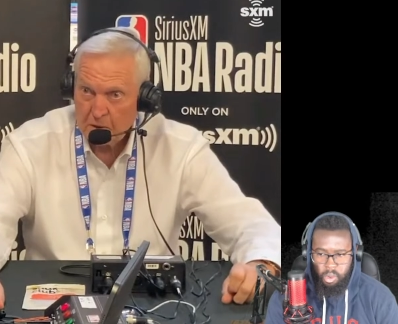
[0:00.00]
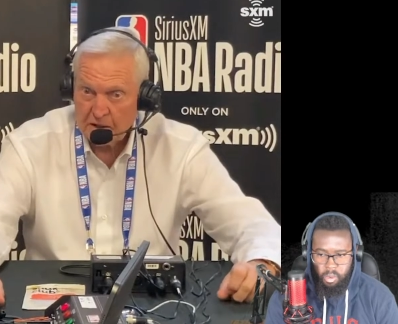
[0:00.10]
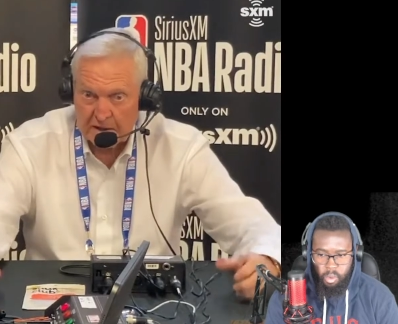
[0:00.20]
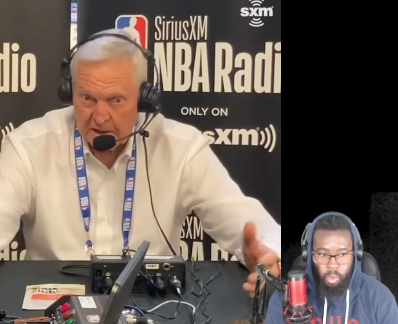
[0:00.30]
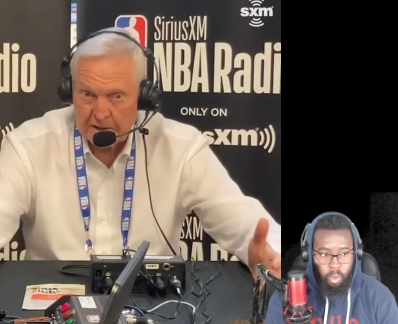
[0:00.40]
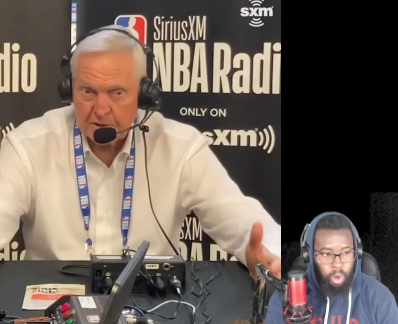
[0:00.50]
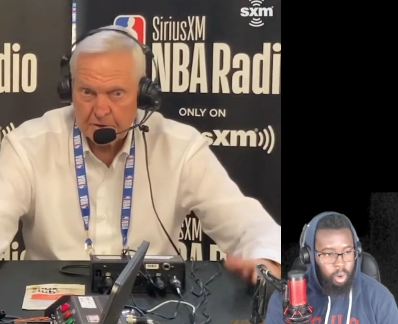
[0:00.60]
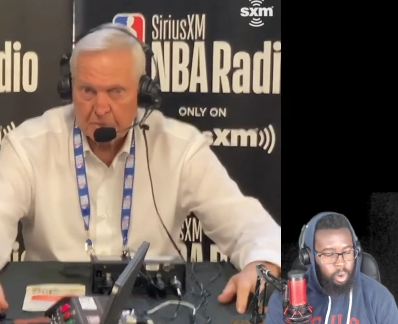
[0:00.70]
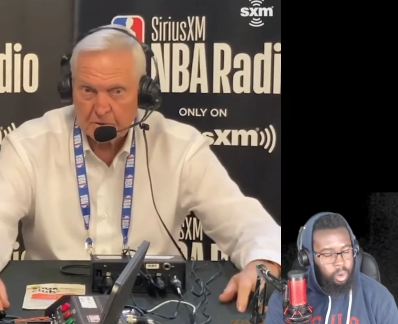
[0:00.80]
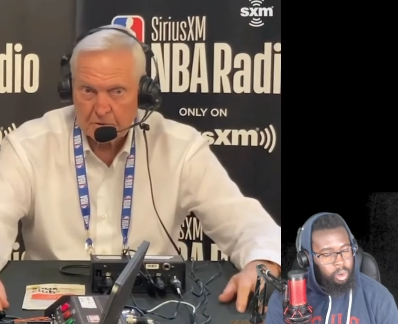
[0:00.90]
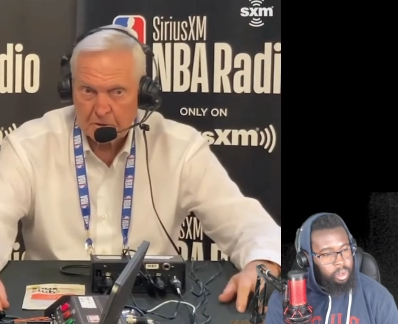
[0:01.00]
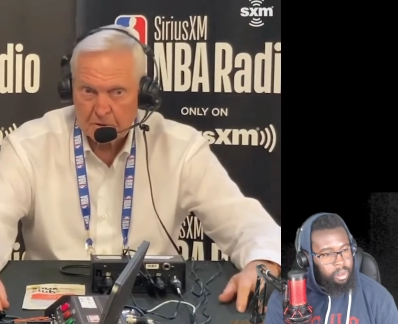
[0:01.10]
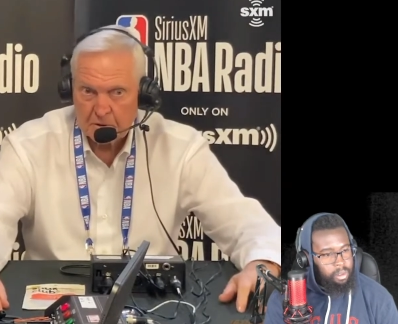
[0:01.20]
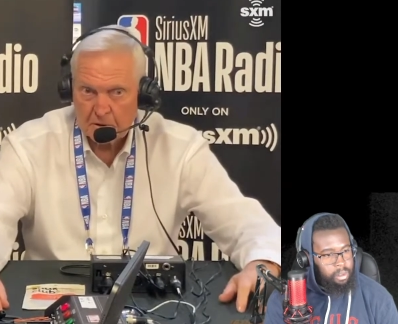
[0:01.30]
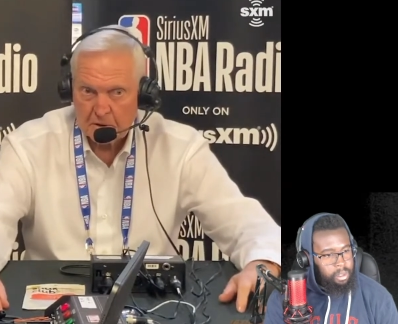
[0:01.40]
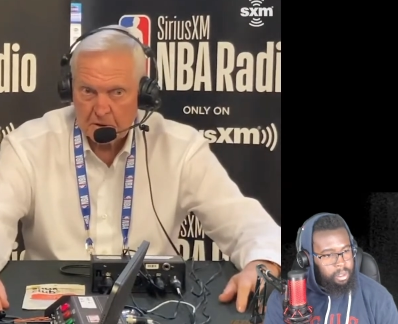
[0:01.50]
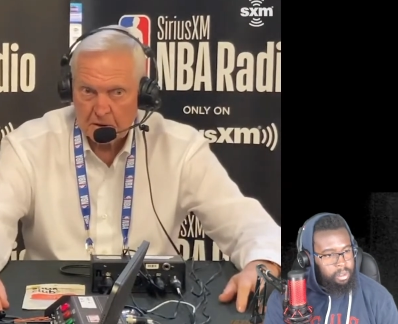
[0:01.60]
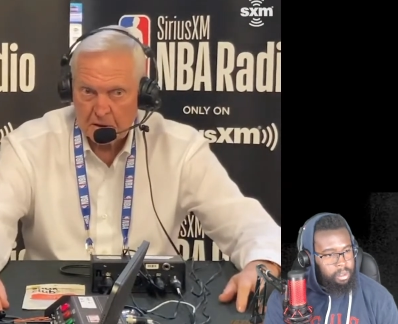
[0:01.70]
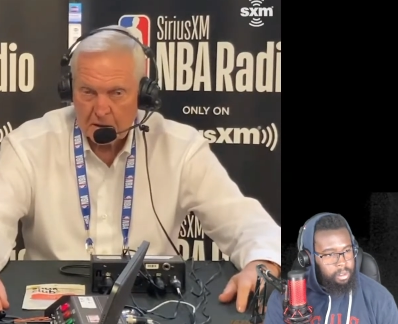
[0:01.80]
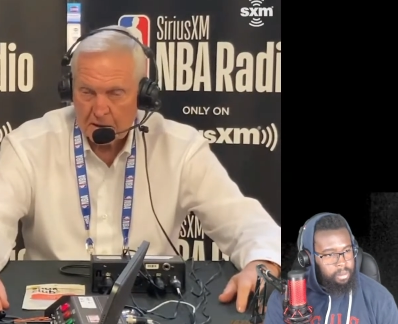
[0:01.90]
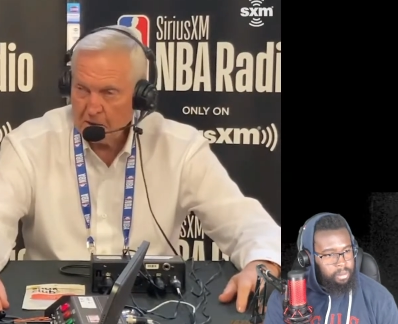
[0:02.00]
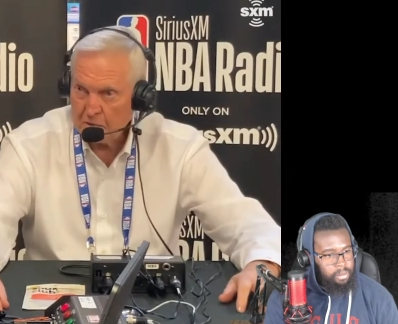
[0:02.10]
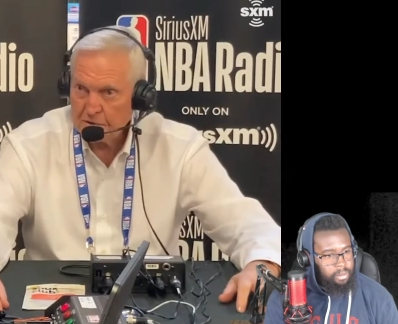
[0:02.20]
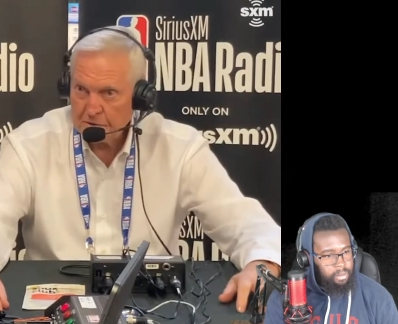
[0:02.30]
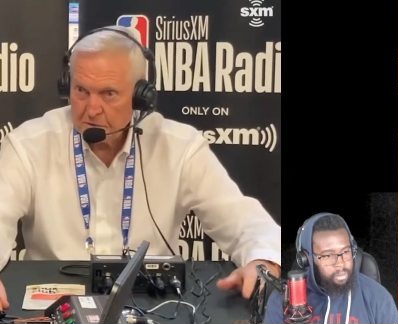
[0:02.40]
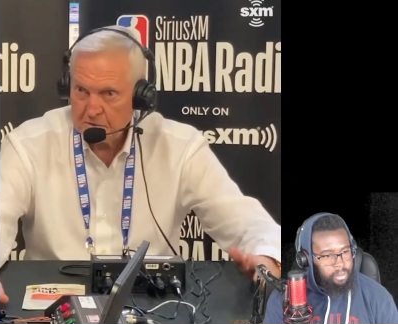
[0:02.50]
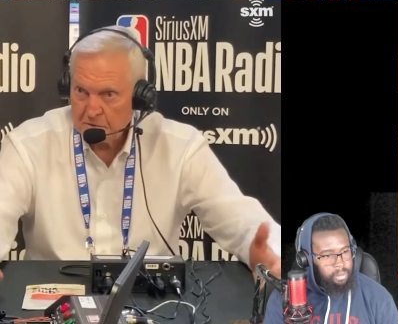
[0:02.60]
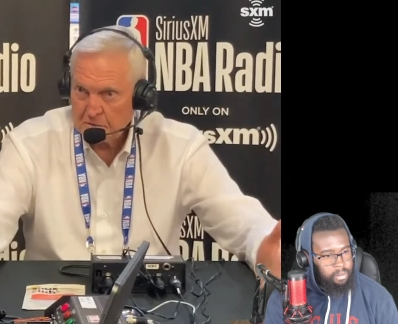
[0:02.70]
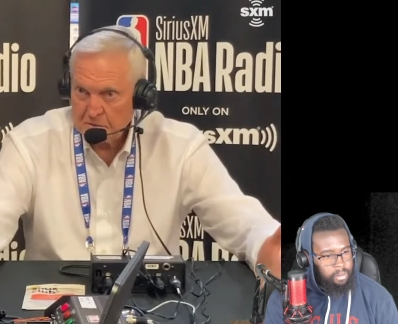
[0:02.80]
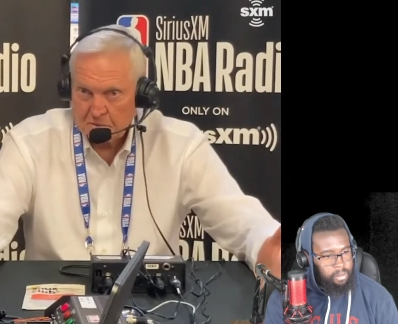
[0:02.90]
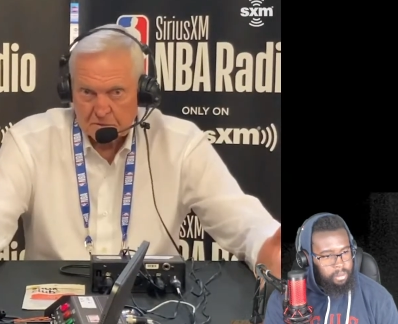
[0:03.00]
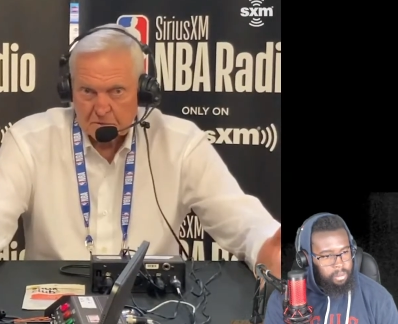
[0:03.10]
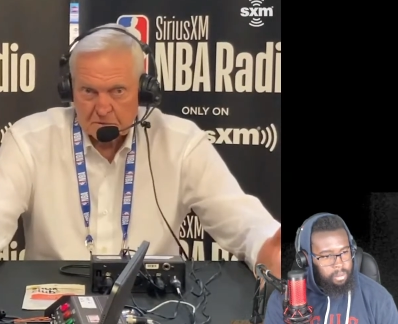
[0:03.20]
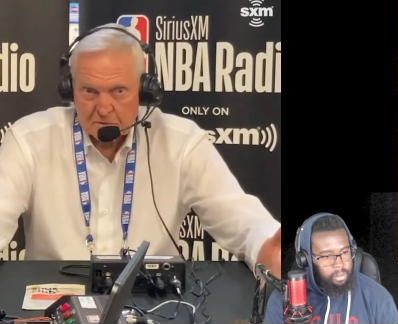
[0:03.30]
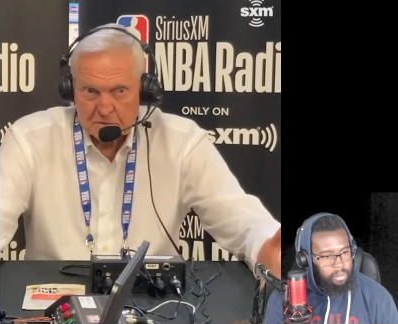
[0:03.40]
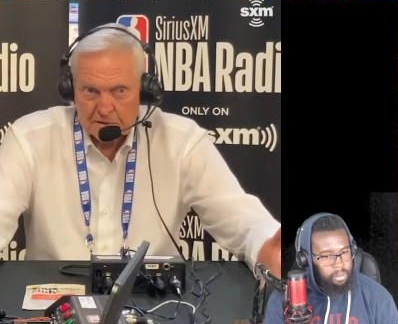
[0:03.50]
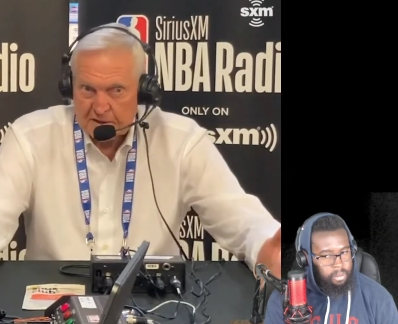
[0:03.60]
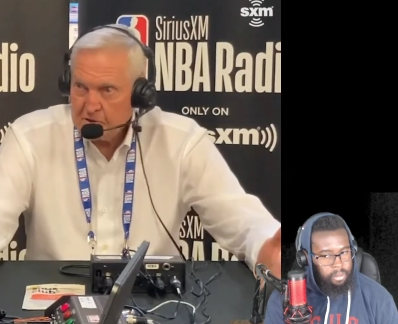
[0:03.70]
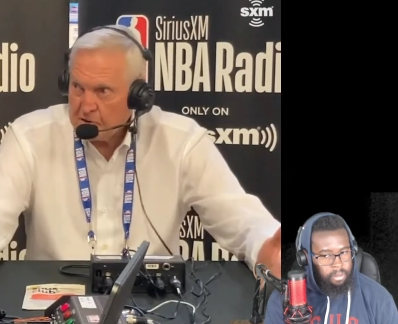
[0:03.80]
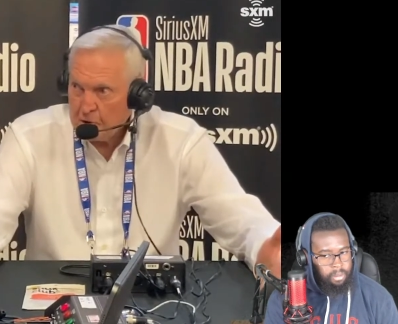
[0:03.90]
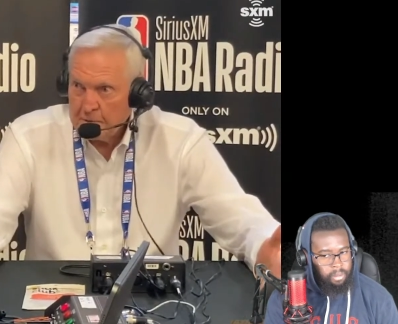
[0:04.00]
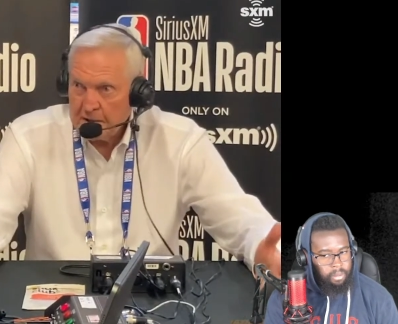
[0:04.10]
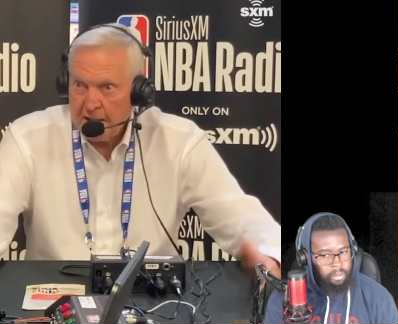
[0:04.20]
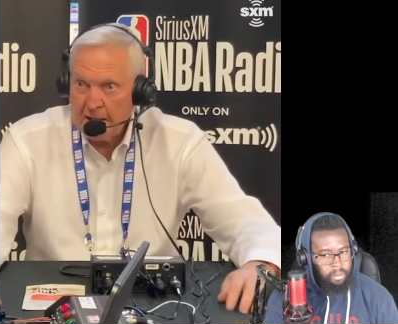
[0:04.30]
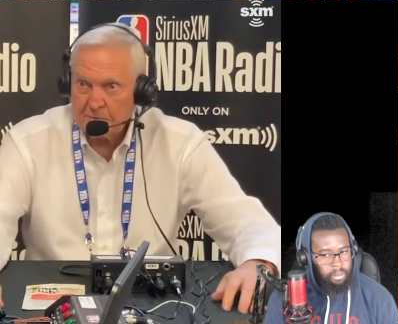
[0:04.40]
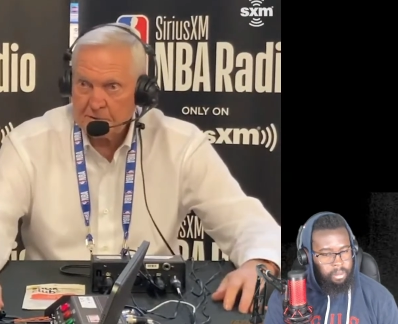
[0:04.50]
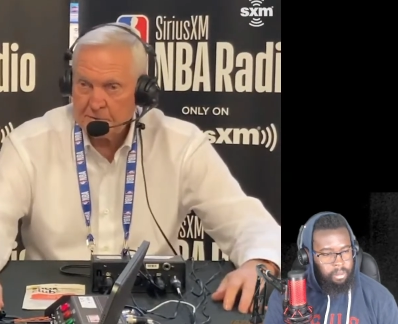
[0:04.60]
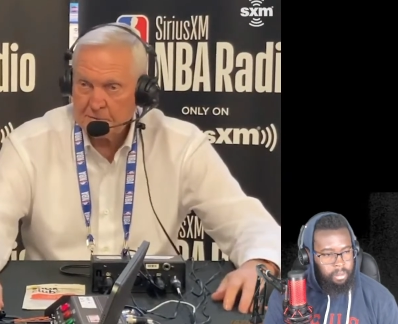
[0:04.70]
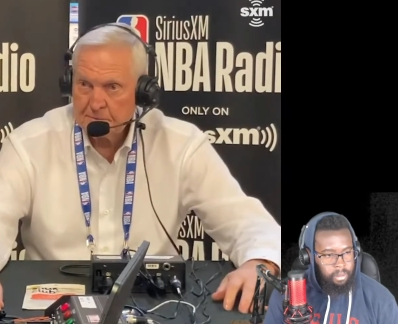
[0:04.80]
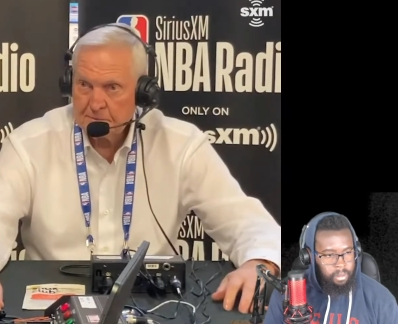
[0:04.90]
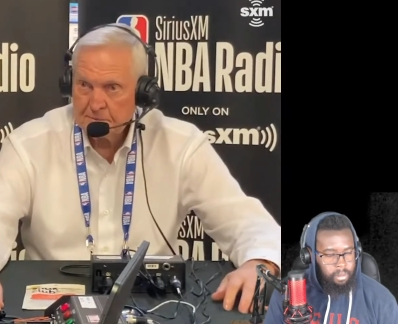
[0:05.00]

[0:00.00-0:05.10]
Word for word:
Speaker 1: What did Whoa. he do that was that determined games?